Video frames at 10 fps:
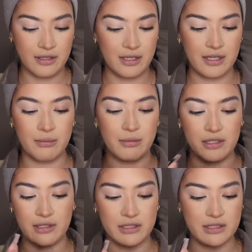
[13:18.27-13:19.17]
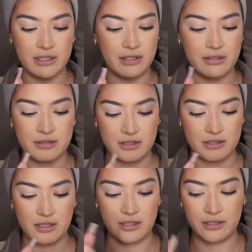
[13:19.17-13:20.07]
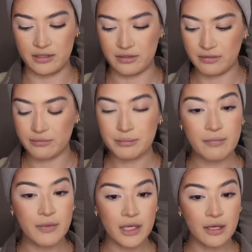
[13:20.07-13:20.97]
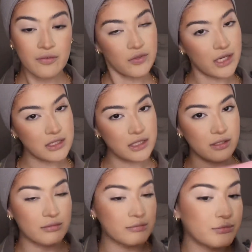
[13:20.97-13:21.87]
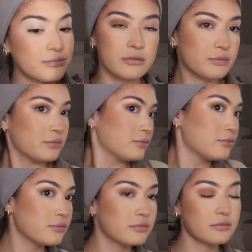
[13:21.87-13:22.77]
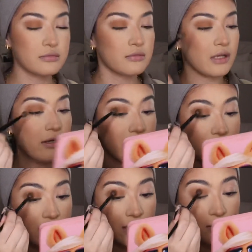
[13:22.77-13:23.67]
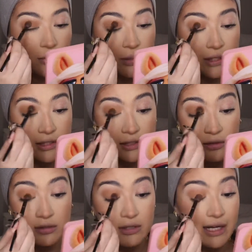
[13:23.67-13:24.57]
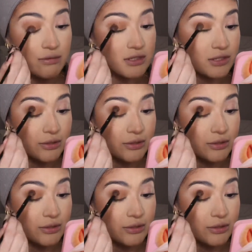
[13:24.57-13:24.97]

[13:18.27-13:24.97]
and I'm literally just gonna use this color for eyeshadow. I don't even think I'm gonna wear this. So dude, I was